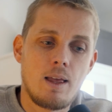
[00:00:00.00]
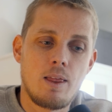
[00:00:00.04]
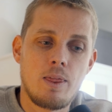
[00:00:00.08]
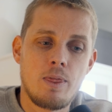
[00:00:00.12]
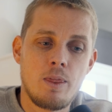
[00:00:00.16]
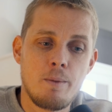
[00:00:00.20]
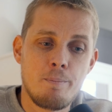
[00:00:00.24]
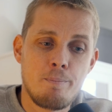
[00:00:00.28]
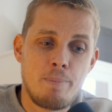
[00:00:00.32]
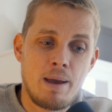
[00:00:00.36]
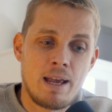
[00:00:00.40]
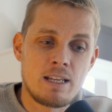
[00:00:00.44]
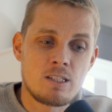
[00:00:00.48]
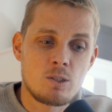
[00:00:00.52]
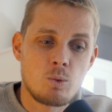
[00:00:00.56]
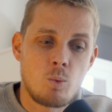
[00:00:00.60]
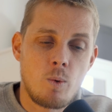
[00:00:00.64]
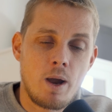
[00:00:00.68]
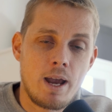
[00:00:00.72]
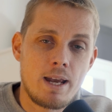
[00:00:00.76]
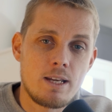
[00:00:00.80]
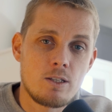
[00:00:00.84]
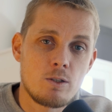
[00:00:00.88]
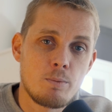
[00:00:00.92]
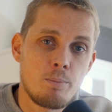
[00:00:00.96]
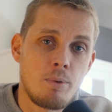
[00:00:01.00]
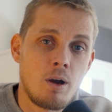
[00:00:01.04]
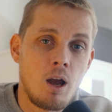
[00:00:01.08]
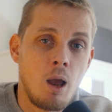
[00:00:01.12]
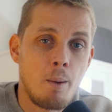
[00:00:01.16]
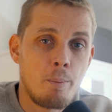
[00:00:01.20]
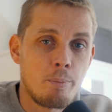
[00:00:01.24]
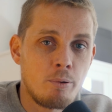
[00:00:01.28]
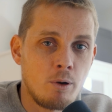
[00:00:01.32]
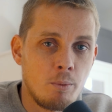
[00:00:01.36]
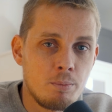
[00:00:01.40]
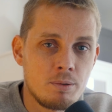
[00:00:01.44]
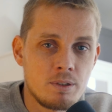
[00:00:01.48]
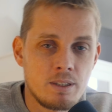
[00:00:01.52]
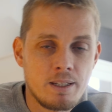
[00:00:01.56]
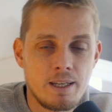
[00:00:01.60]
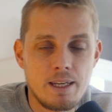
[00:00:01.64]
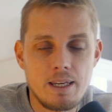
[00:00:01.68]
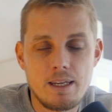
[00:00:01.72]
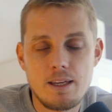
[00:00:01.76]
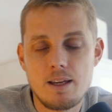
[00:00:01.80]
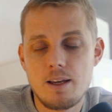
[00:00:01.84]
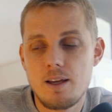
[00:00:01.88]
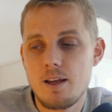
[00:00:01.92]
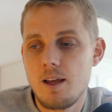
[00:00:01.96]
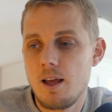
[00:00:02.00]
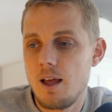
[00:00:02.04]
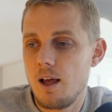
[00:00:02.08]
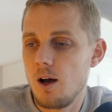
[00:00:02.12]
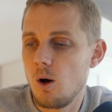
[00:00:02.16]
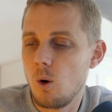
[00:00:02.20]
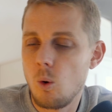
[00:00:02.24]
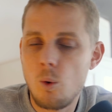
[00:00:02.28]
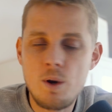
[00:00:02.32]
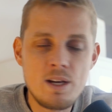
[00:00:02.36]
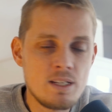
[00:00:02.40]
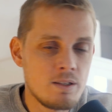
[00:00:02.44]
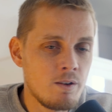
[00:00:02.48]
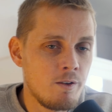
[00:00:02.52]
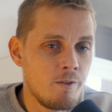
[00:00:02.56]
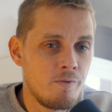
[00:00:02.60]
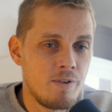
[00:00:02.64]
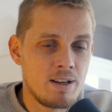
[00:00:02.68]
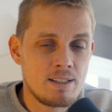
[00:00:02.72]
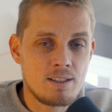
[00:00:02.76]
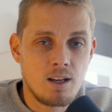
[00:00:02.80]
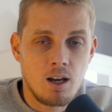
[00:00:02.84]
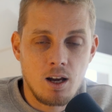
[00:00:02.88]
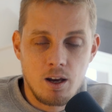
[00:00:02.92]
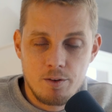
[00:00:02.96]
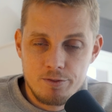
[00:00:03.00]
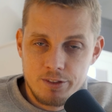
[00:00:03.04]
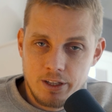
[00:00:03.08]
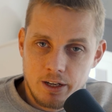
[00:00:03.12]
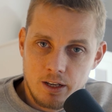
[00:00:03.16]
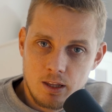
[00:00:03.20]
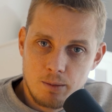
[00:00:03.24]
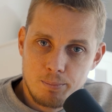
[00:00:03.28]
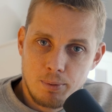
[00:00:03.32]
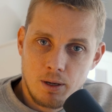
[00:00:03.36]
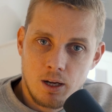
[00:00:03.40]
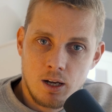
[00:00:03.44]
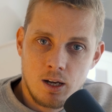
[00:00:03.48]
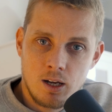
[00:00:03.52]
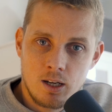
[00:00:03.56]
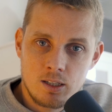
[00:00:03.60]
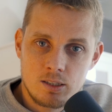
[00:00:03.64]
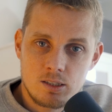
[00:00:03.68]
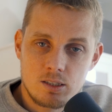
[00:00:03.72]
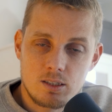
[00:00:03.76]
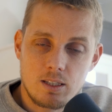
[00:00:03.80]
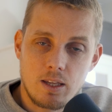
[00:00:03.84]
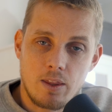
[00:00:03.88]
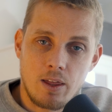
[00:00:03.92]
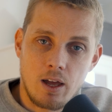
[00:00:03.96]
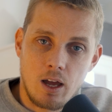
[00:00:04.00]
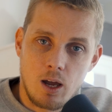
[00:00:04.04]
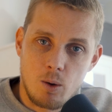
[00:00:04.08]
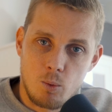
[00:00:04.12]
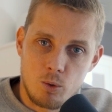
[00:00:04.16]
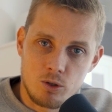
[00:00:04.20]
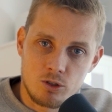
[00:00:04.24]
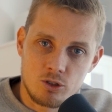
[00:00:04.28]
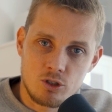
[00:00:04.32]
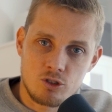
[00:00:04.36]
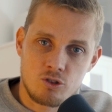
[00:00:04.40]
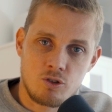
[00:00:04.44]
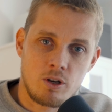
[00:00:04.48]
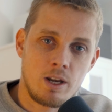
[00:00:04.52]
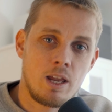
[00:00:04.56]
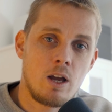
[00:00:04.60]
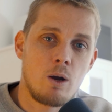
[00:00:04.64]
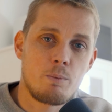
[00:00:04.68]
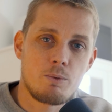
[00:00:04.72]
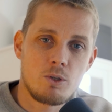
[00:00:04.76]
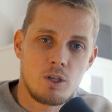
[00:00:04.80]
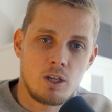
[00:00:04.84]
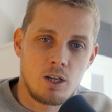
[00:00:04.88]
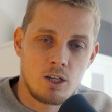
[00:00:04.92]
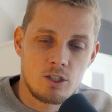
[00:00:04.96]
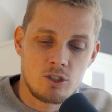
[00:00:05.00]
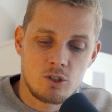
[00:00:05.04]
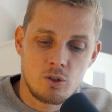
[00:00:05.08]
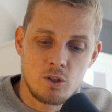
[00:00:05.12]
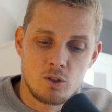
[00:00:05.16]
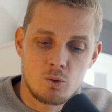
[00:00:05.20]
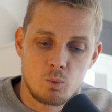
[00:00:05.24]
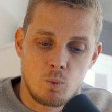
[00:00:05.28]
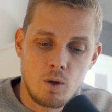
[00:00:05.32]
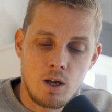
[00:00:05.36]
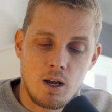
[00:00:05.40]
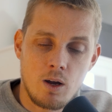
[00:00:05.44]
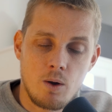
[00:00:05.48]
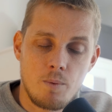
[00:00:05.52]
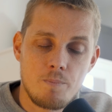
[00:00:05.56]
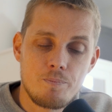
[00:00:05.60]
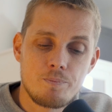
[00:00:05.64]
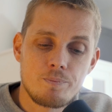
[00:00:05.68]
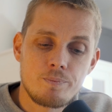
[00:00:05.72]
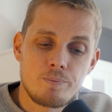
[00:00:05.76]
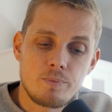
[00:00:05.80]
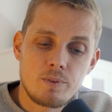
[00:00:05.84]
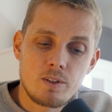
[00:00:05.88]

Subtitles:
the best way to buy a property, always doing things that I've done in the past that I want to try and help you guys do as well.